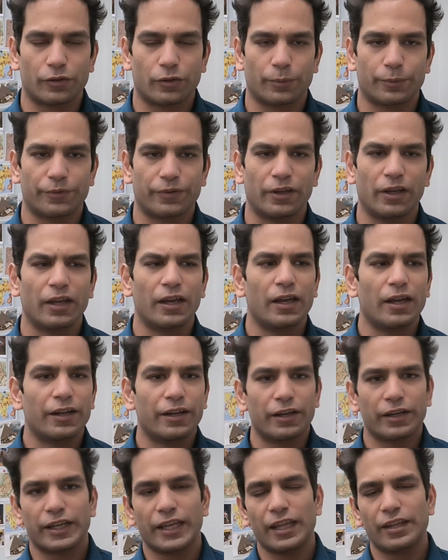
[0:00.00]
Now, again, this
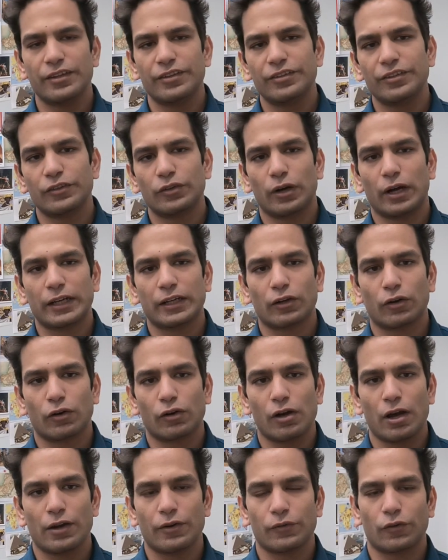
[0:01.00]
is kind of
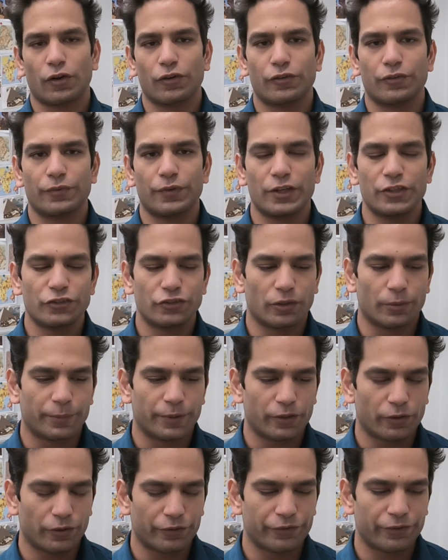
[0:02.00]
controversial because
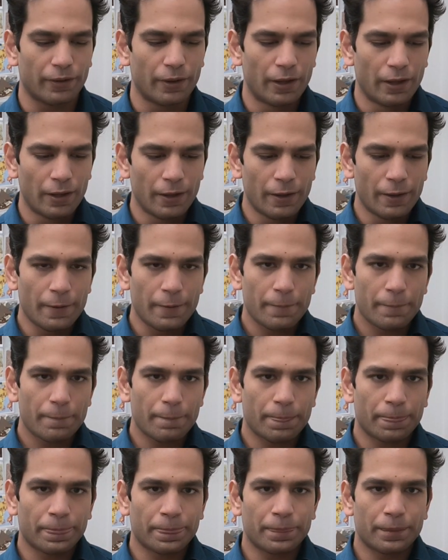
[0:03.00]

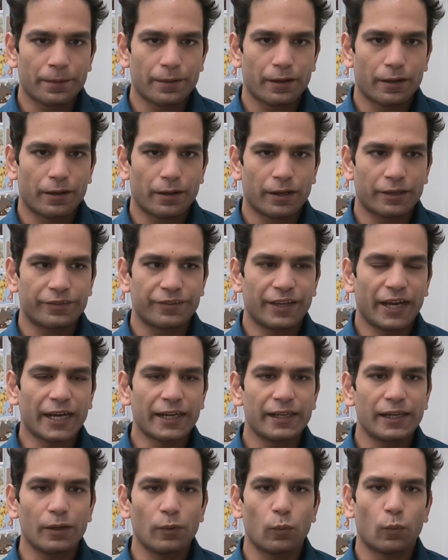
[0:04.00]
exactly what
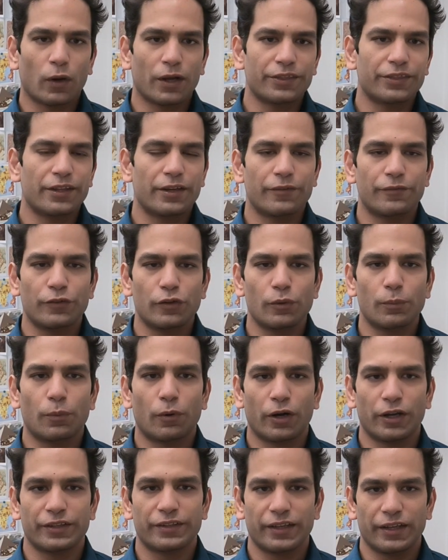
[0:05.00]
their viewpoint
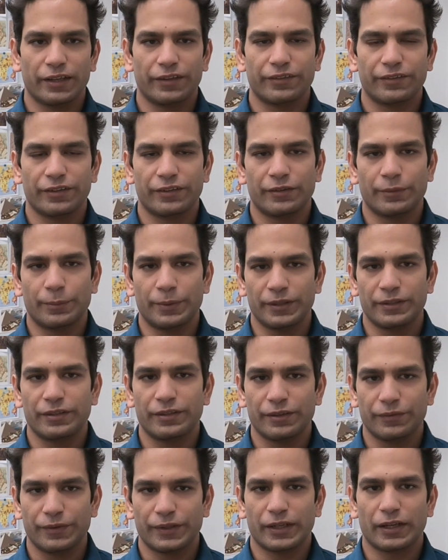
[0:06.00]
is a bit difficult
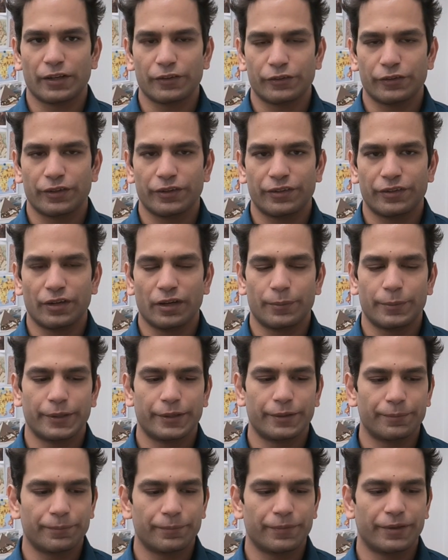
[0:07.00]
to determine. They
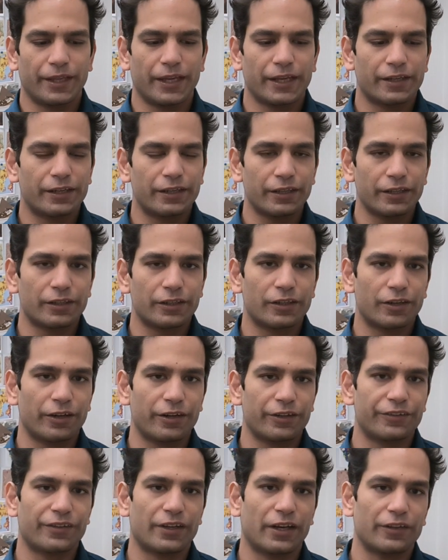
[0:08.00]
could criticize the
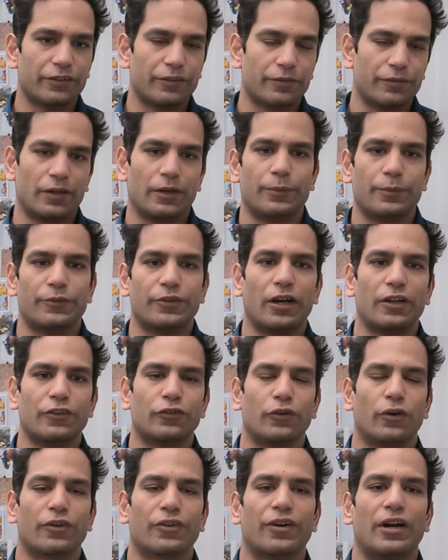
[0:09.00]
Freedom Charter on grounds
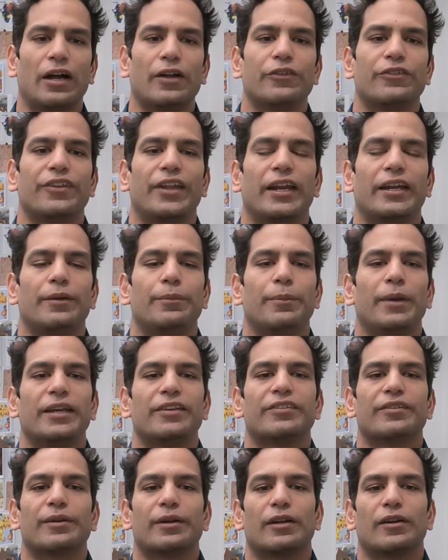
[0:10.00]
that it makes
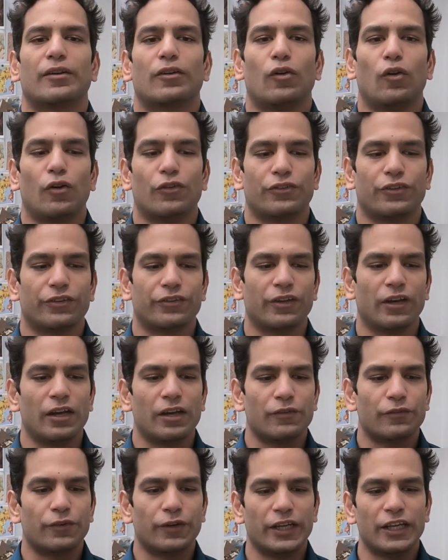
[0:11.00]
clauses for each
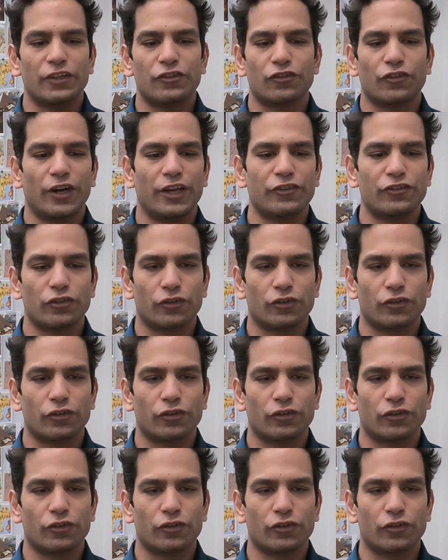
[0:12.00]
racial group.